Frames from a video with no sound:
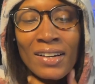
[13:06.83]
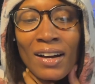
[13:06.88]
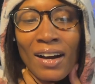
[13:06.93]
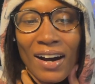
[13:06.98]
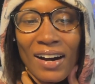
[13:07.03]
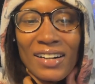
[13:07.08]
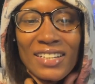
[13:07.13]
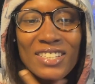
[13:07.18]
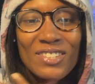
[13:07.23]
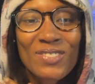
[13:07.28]

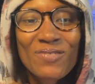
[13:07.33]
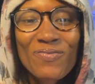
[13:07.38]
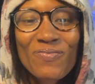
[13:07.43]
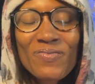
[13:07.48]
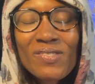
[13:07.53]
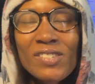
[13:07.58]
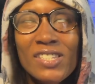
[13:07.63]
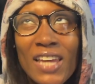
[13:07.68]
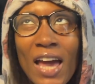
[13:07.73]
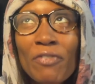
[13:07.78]
It's
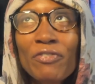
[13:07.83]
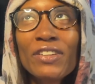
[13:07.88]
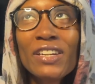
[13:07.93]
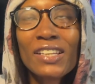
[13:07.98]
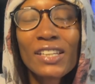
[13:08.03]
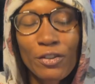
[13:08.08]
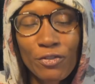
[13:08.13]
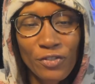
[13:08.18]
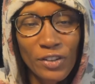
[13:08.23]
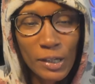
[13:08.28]

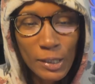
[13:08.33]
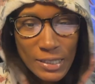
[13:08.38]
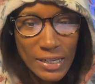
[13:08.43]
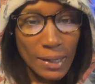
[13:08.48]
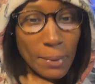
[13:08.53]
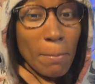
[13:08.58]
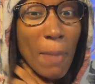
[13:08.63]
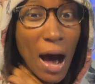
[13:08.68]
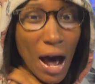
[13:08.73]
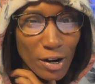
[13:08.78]
definitely feels
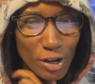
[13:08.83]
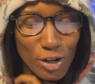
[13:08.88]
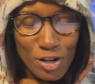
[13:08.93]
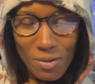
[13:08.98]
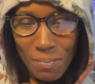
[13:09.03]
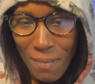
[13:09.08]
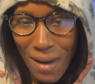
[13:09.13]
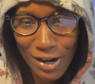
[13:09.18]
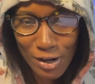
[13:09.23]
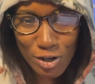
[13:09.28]
like
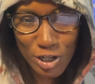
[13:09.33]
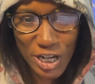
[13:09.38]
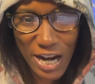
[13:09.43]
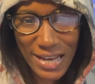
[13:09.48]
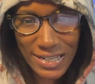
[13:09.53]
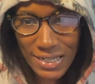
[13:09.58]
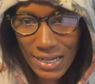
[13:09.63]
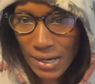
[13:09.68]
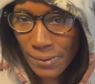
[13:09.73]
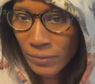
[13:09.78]
modern
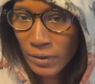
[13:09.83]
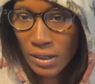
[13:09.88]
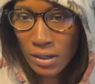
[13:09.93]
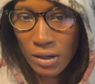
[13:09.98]
jazzy.